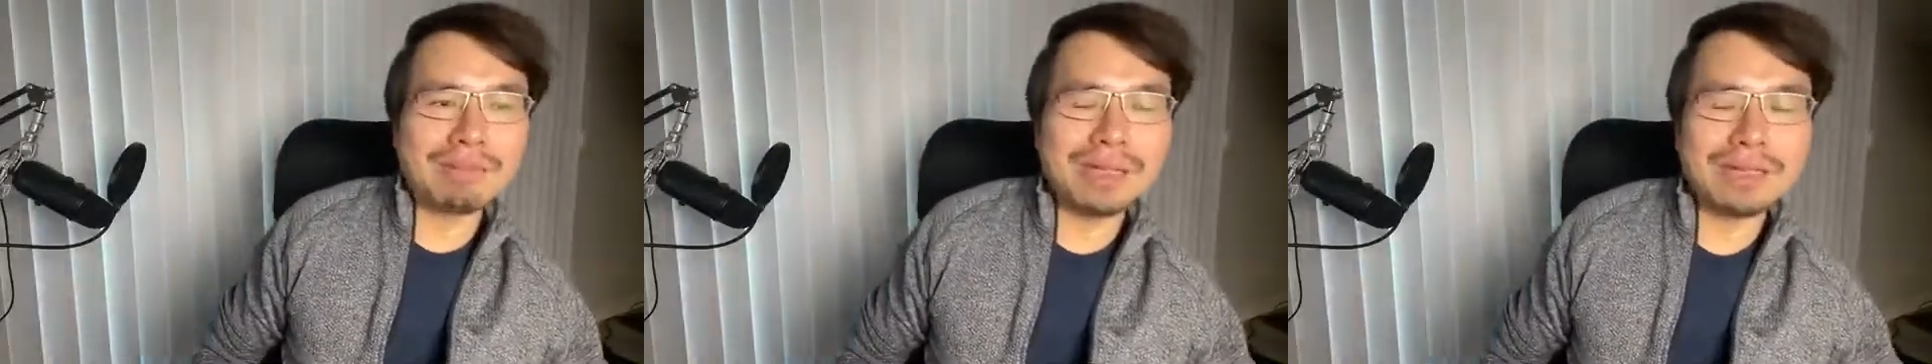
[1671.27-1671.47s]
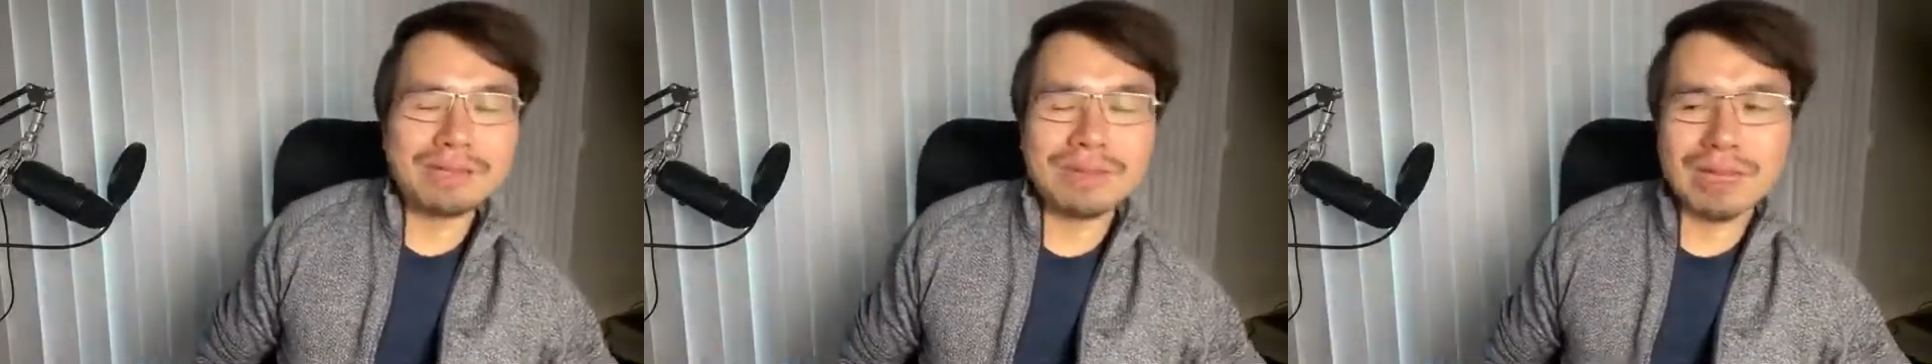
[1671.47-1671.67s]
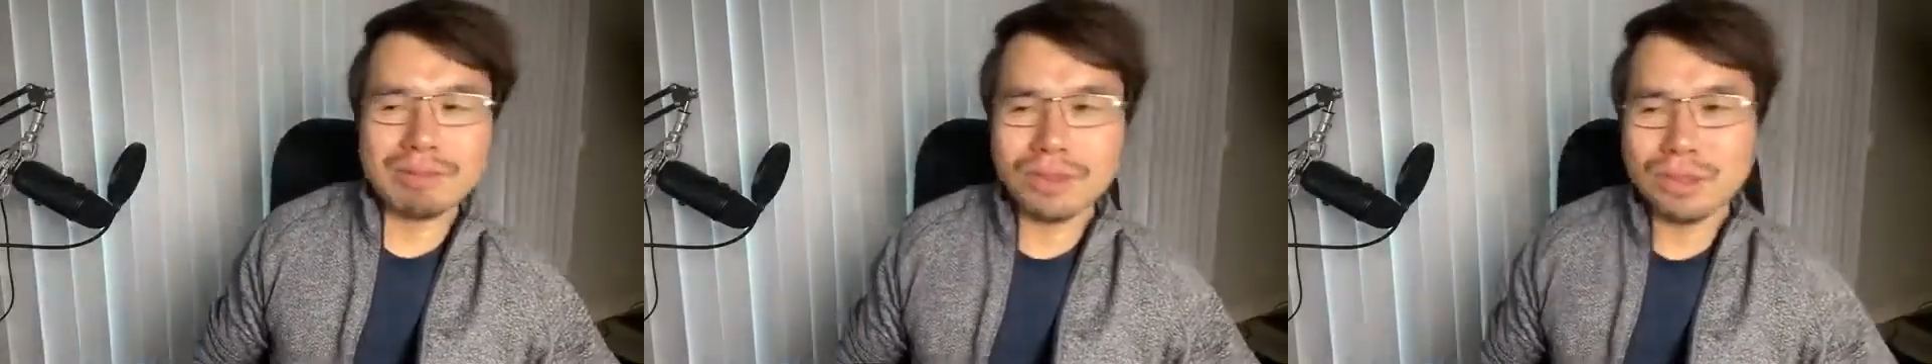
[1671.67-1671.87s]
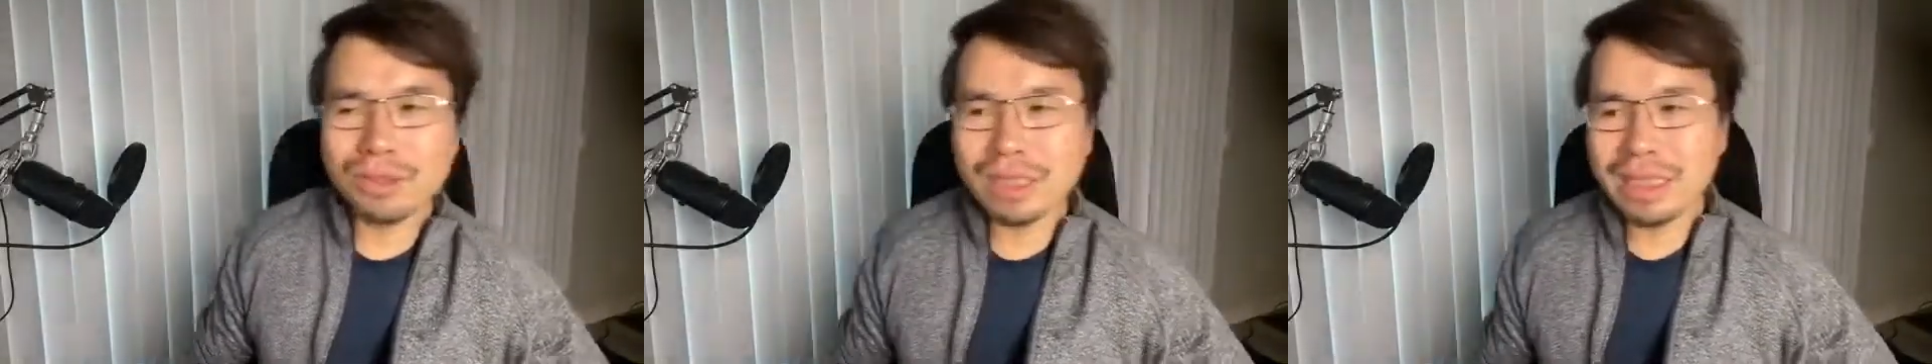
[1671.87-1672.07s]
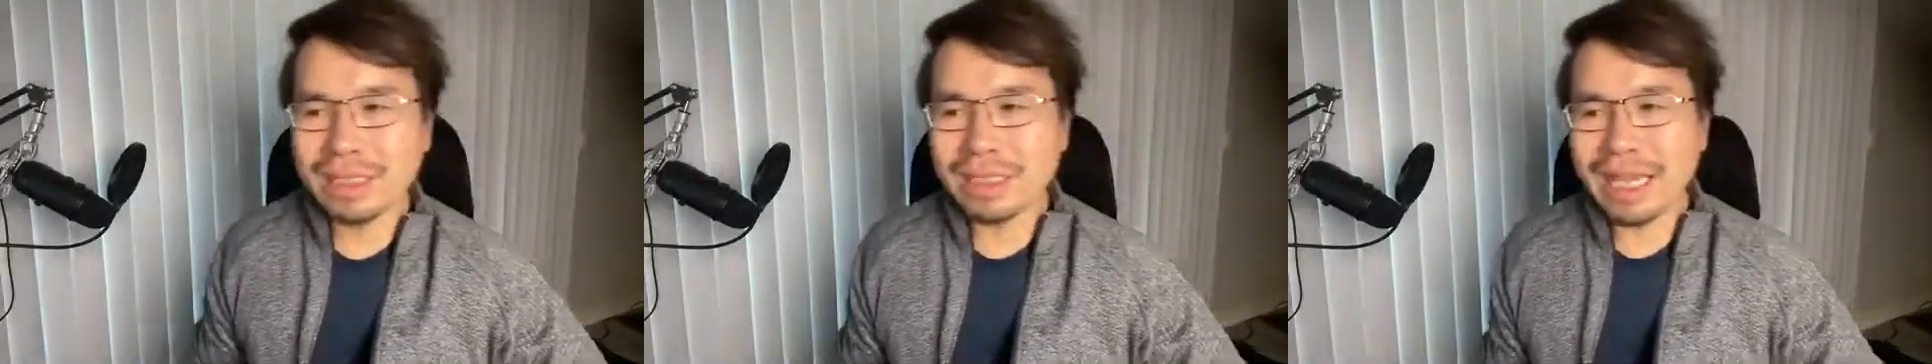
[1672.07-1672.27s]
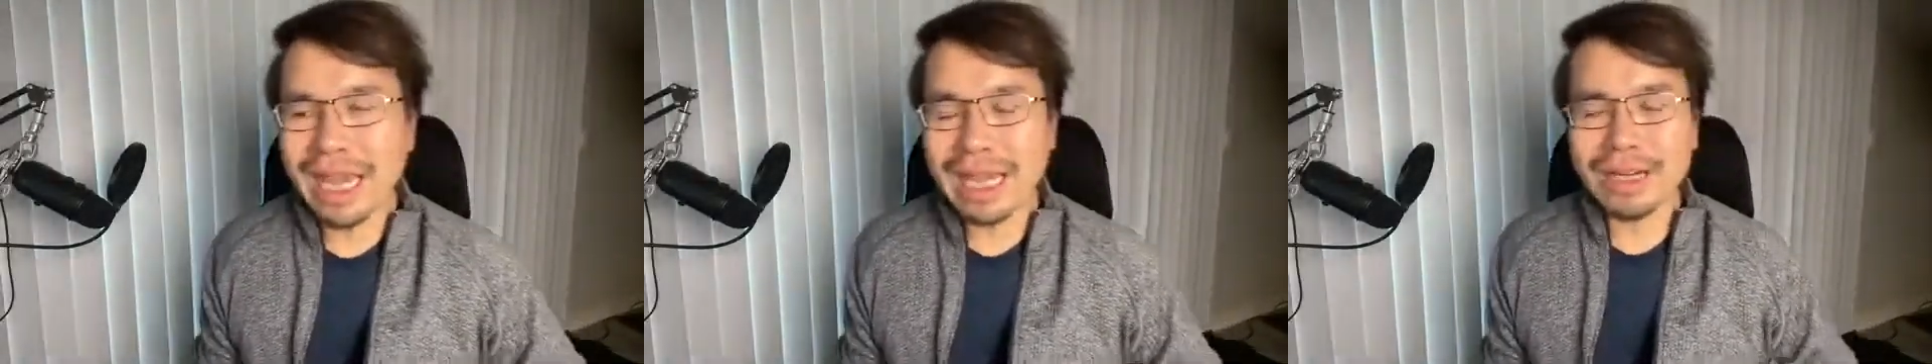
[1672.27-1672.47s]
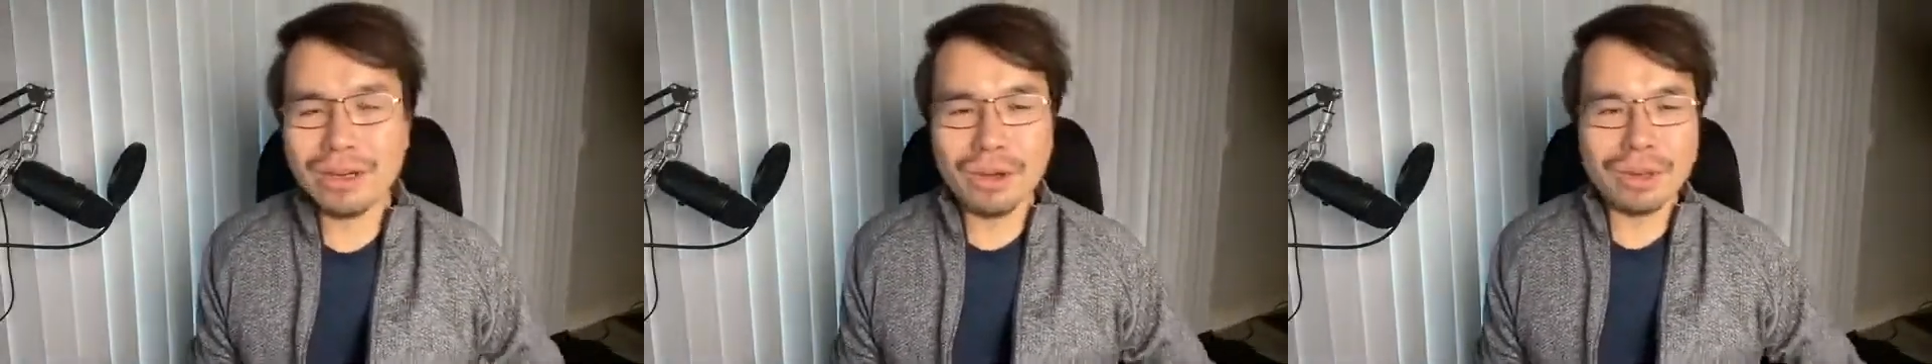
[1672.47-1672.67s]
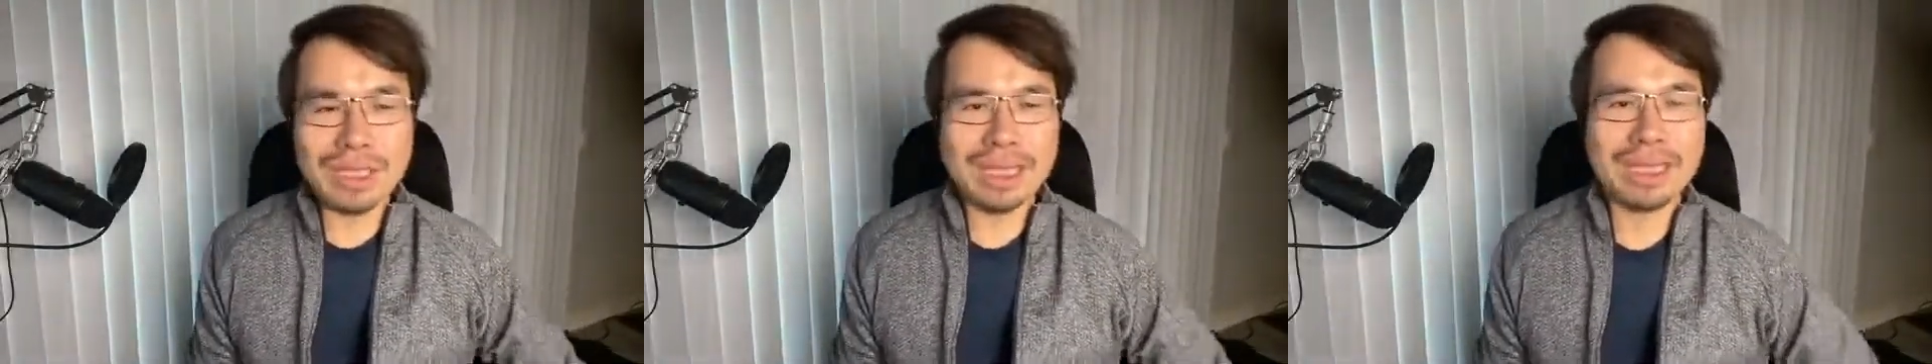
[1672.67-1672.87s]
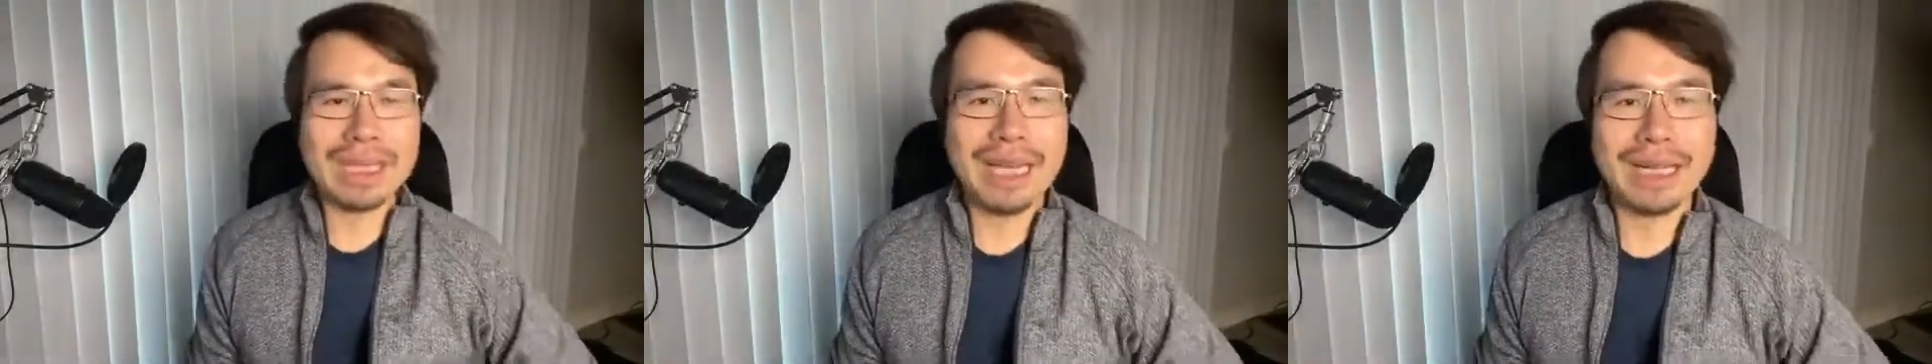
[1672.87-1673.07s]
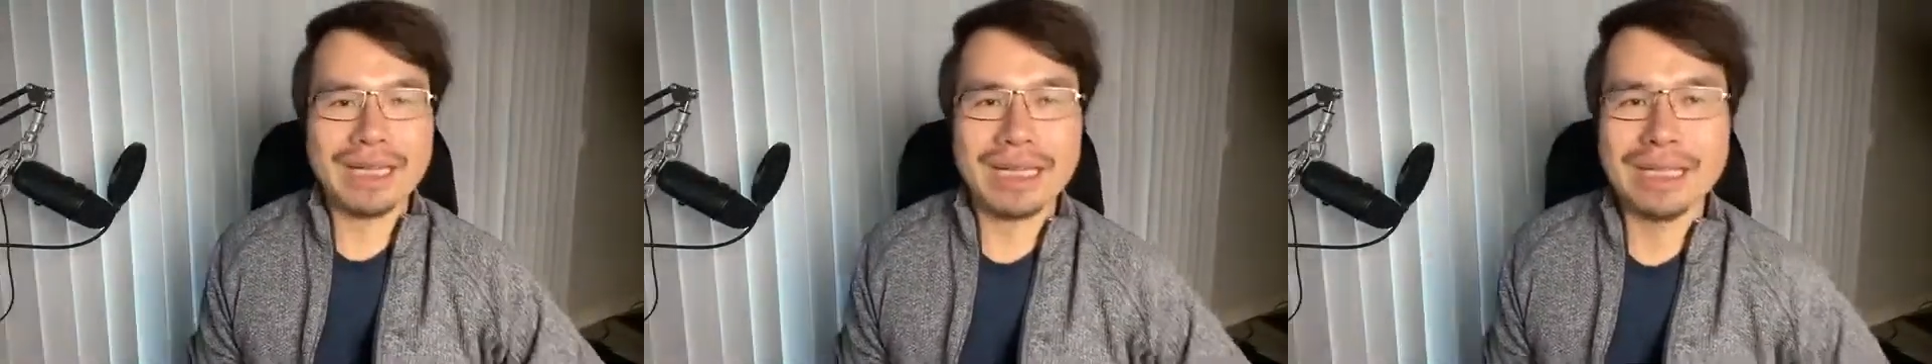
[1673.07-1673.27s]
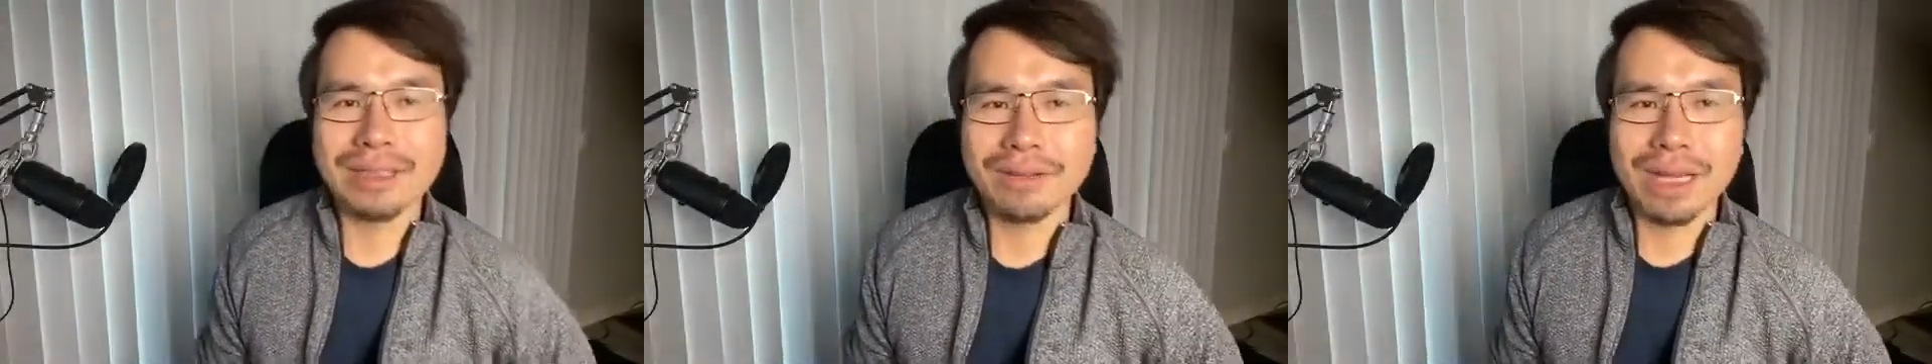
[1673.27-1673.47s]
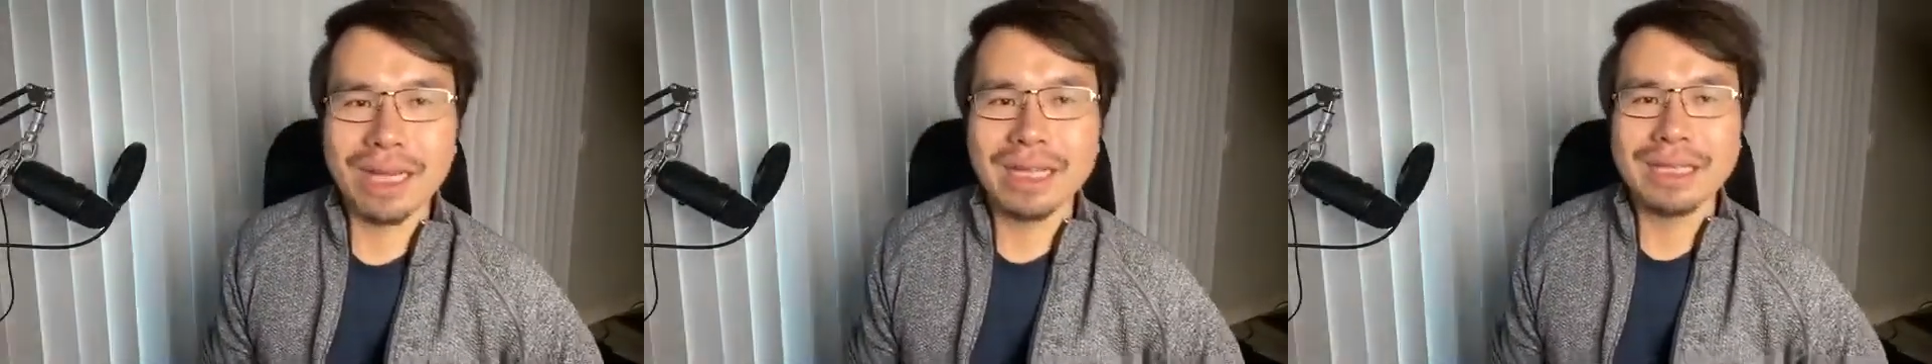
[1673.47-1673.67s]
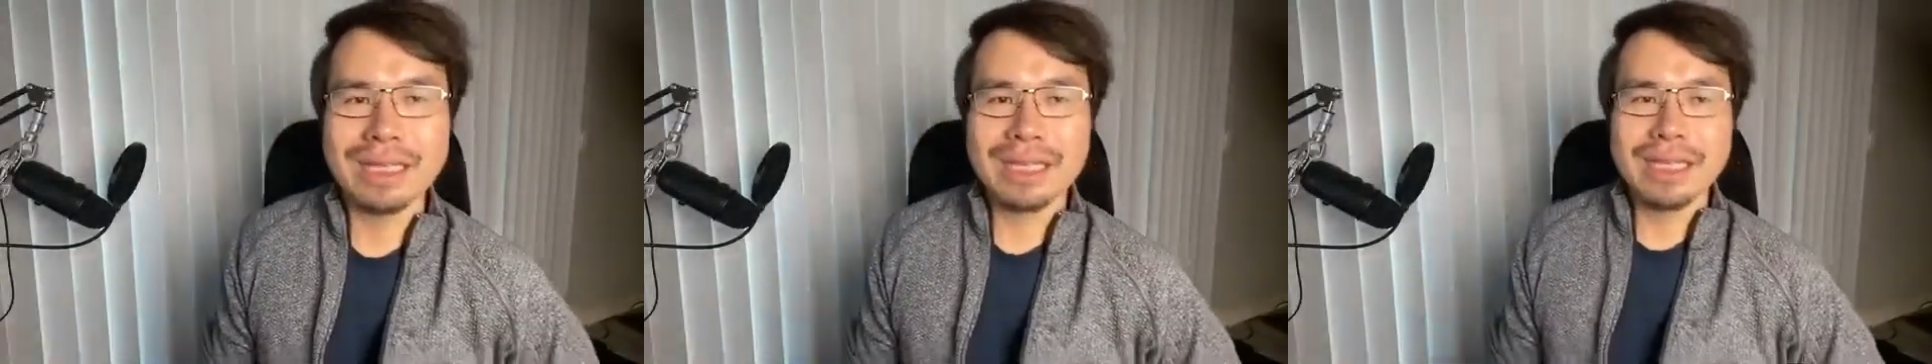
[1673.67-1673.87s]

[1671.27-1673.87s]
But if I'm using hand holding techniques, right?